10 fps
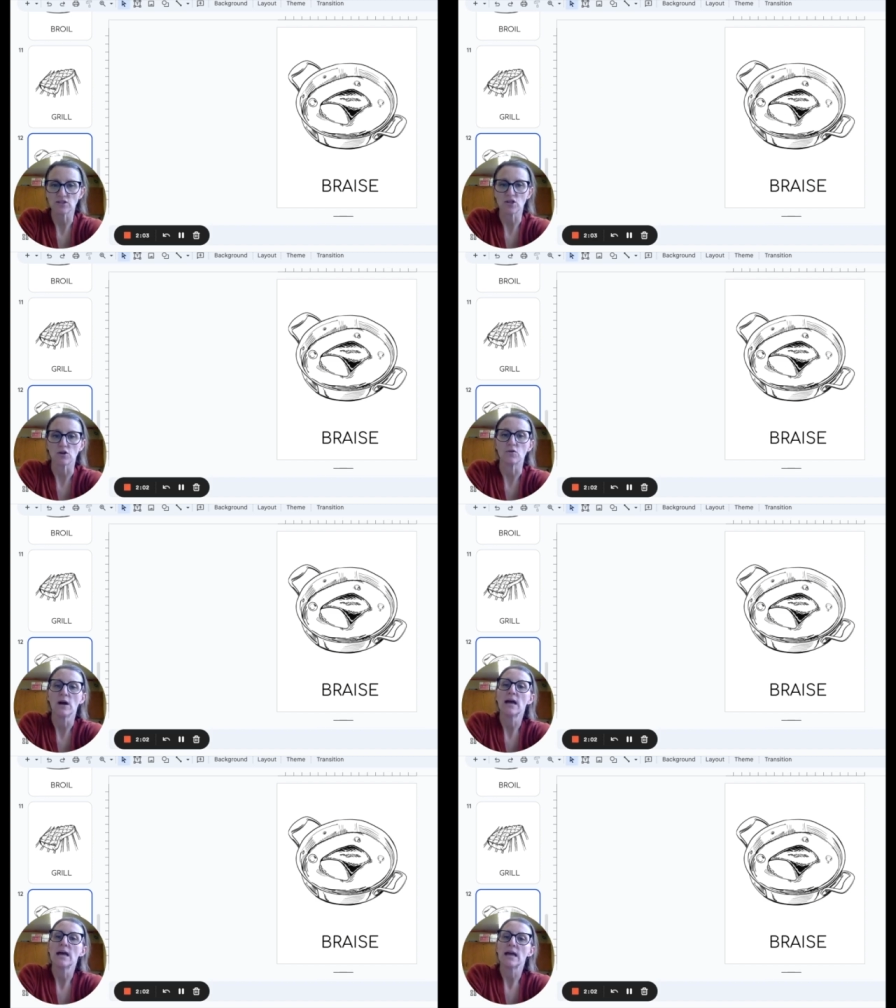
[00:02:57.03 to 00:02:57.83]
So
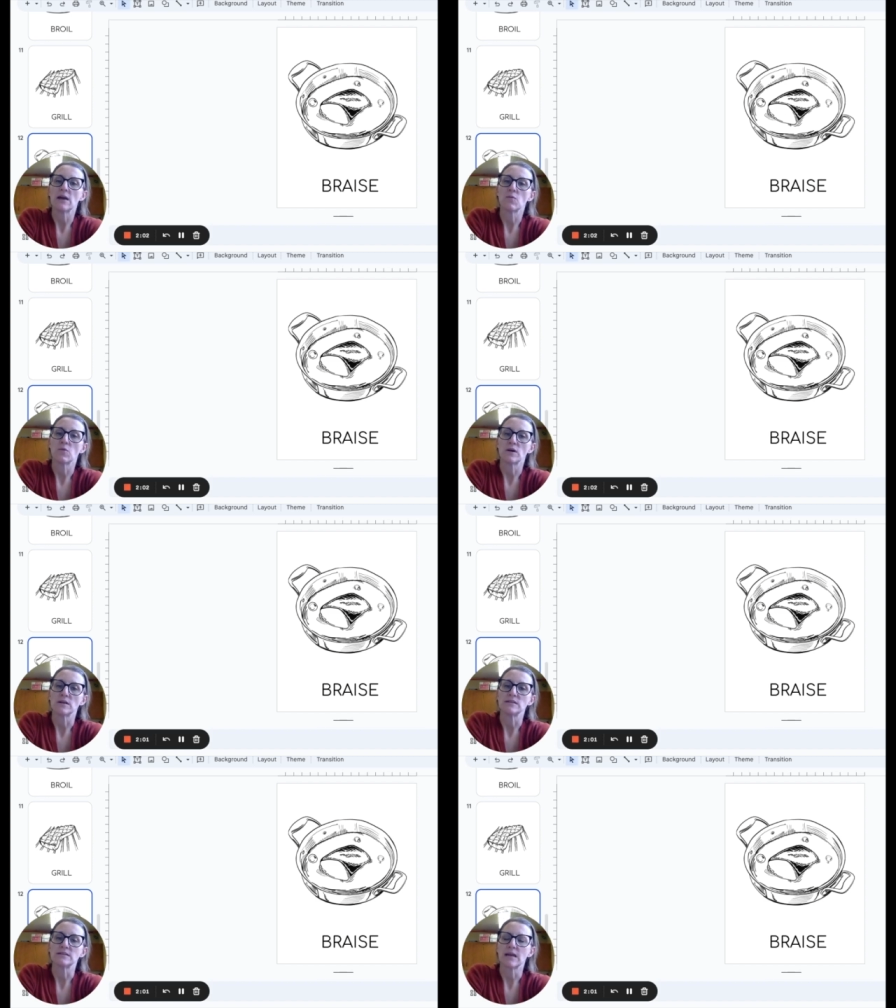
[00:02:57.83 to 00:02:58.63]
it
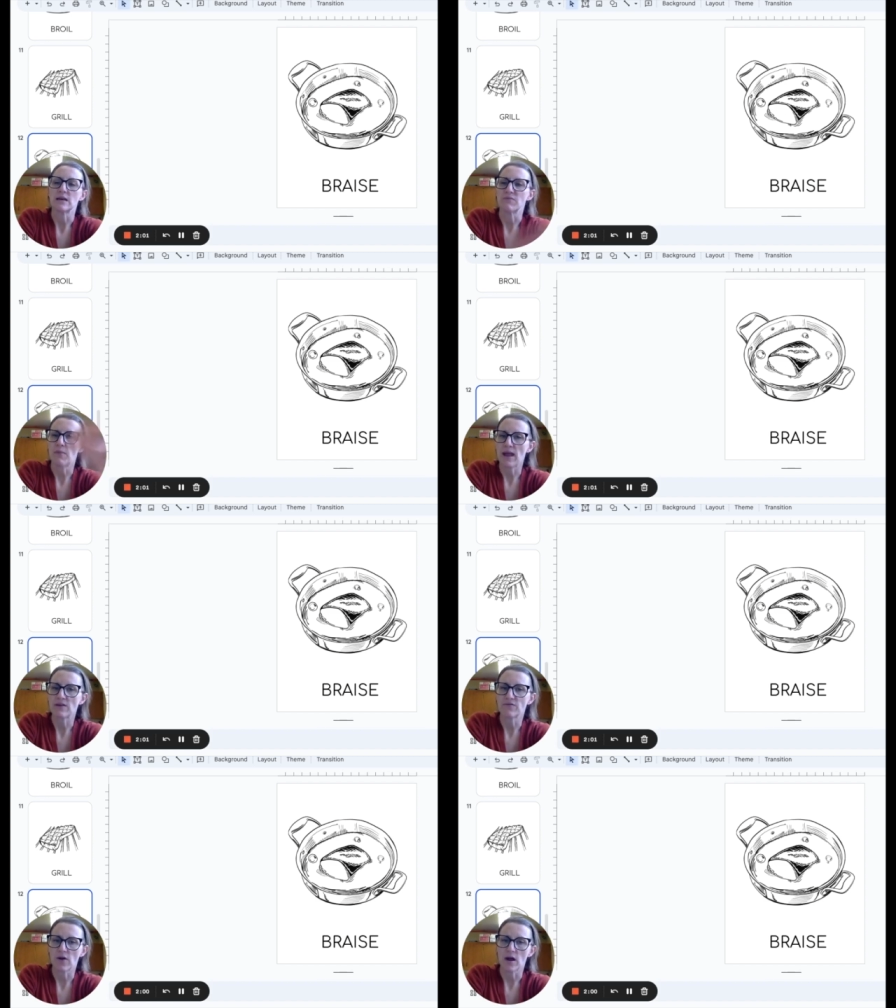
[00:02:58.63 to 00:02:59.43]
was kind of
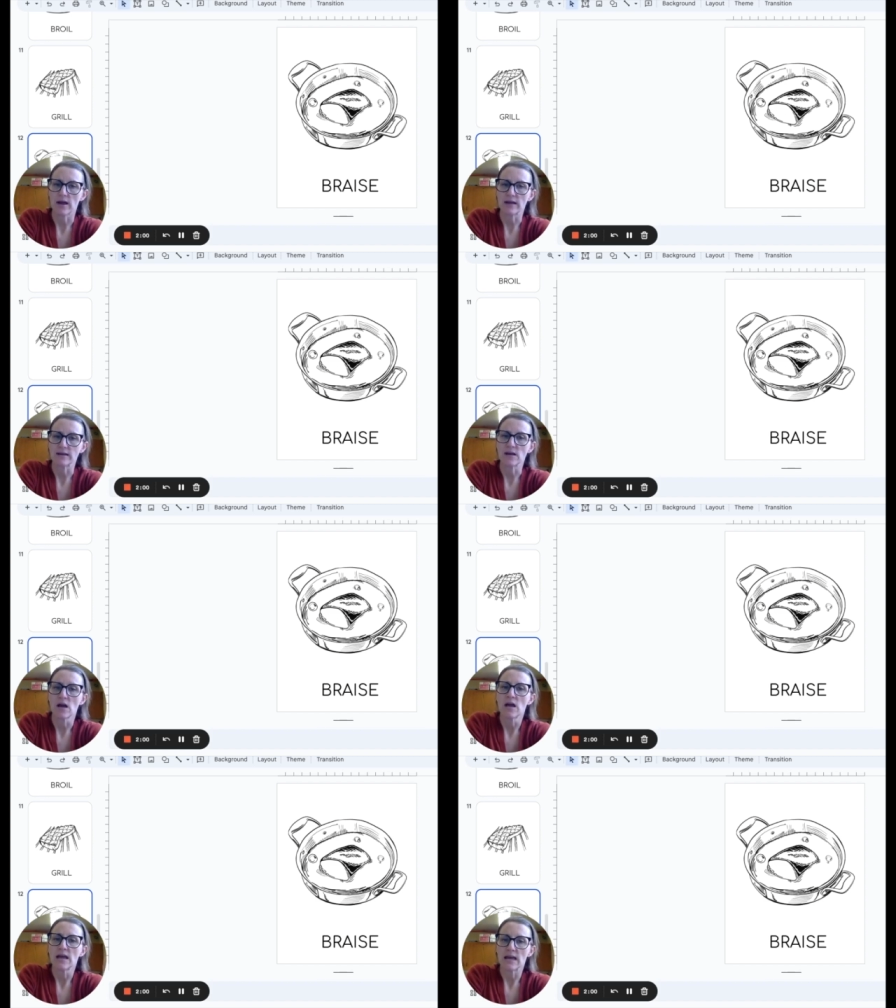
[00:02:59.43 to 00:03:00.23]
pan fried
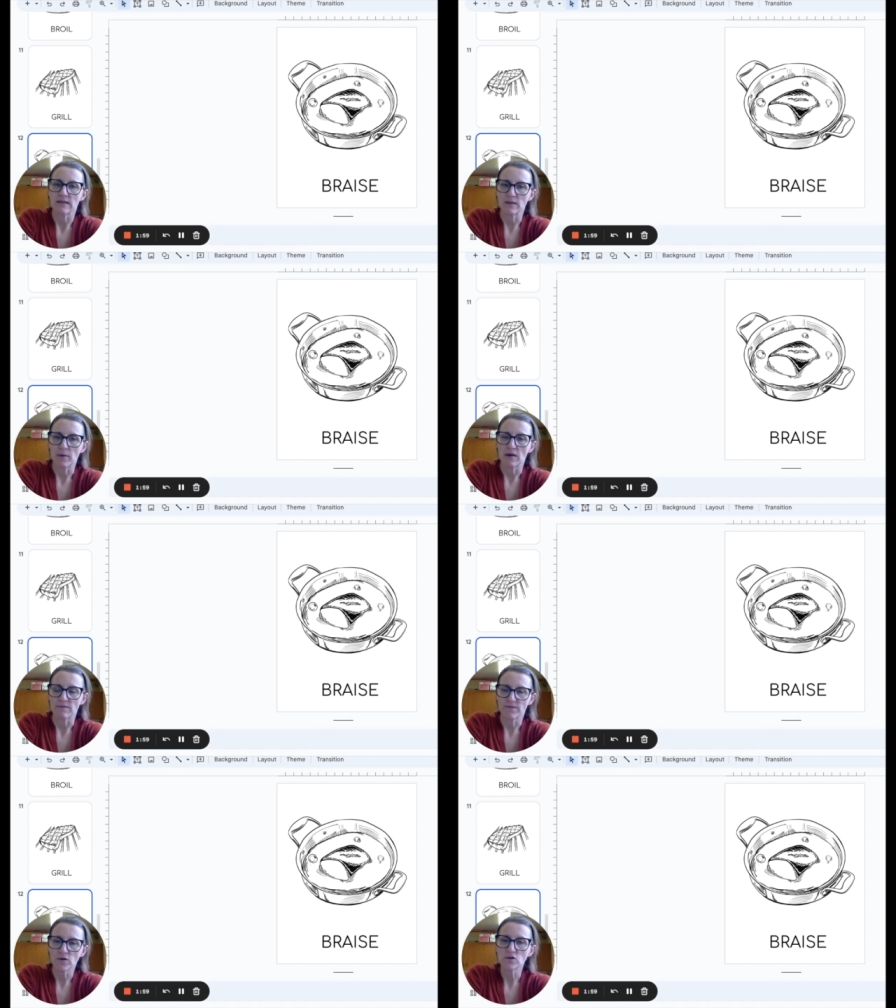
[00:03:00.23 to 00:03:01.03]
in the pot
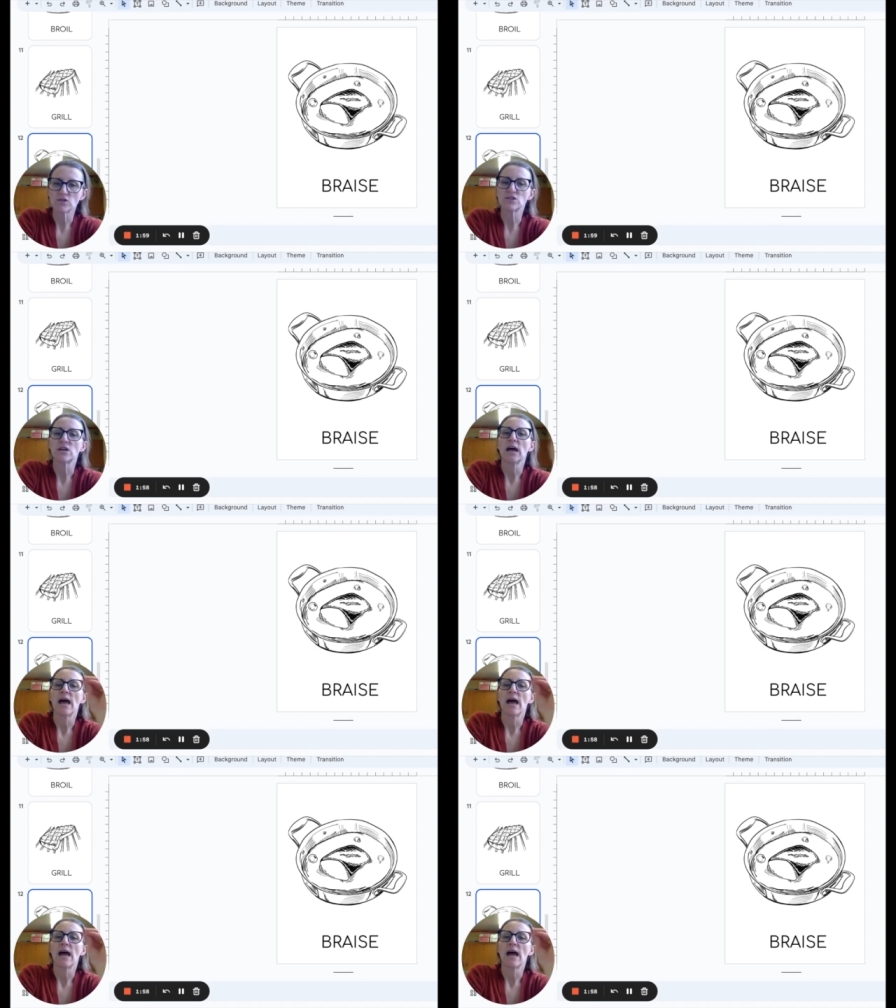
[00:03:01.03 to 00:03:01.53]
first,